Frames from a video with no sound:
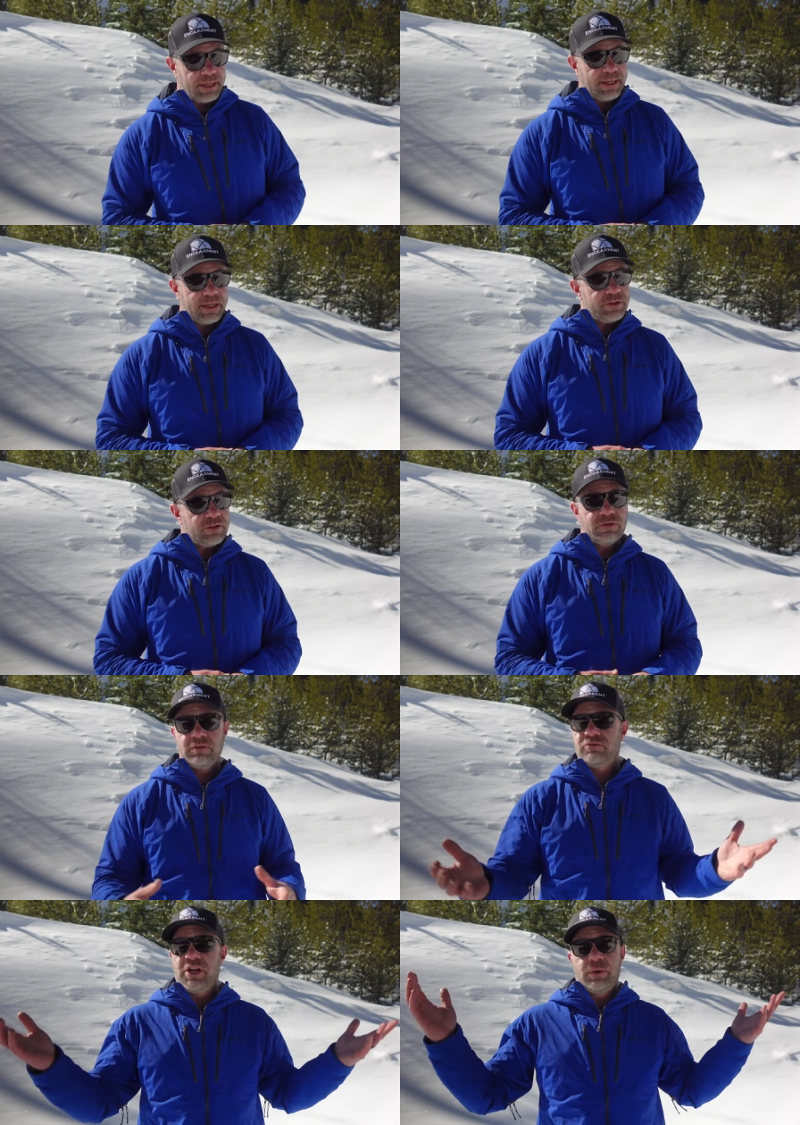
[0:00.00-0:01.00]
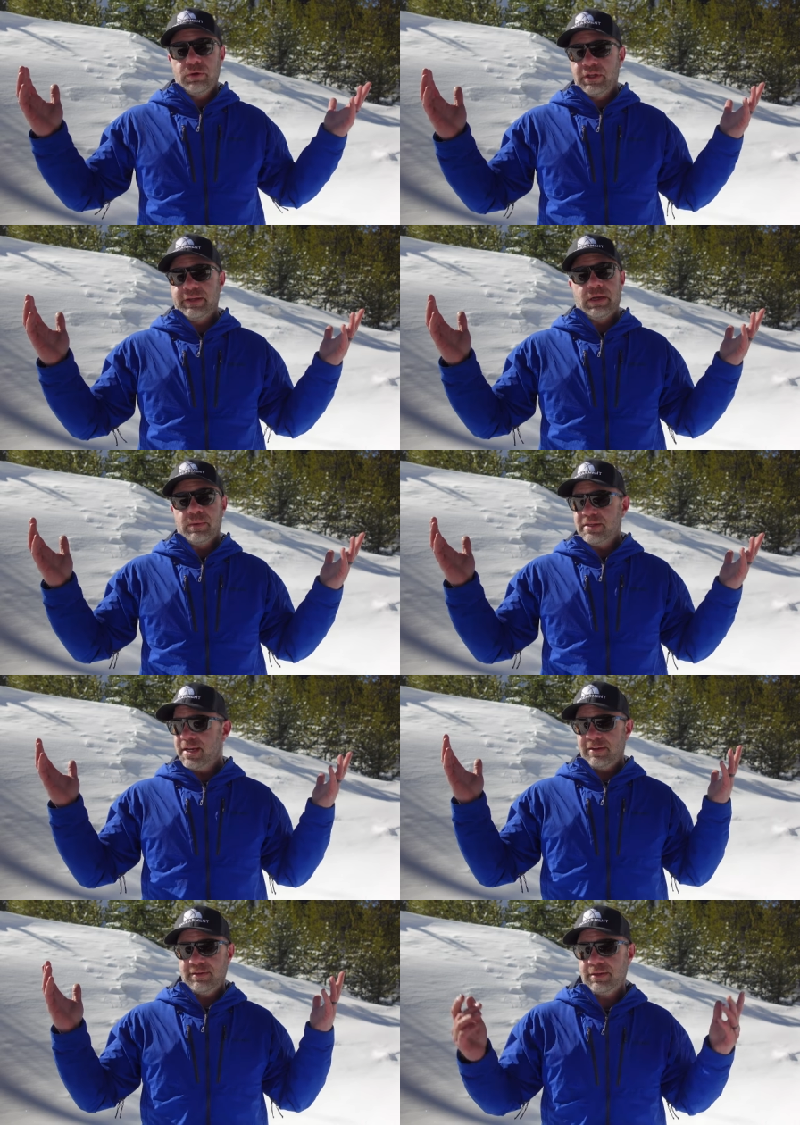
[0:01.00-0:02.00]
and just general engearment
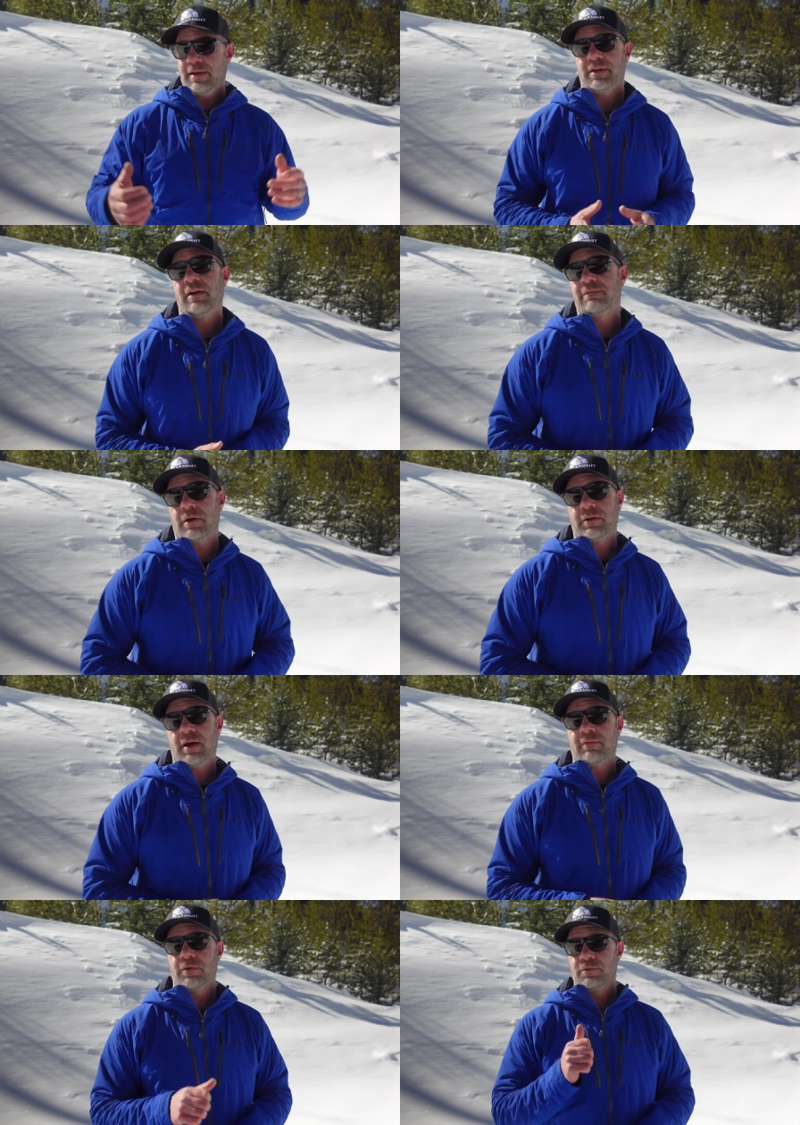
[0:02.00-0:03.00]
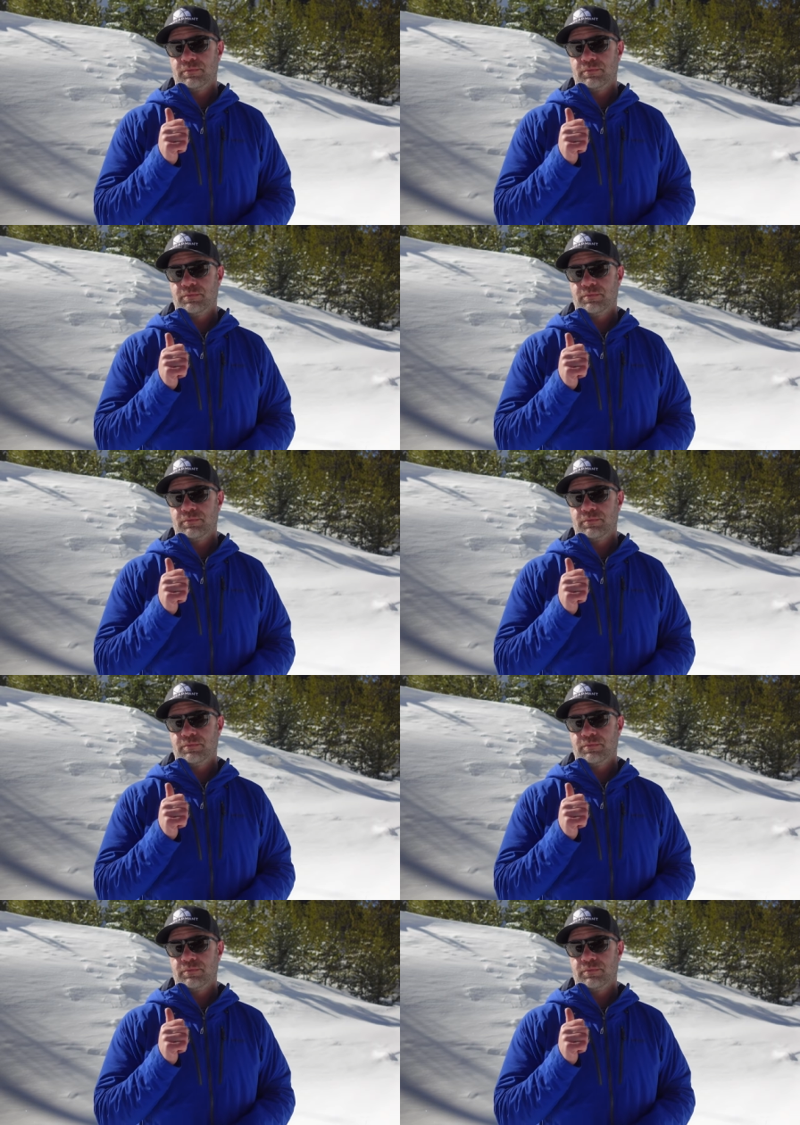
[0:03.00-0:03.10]
testing, they have not fallen off.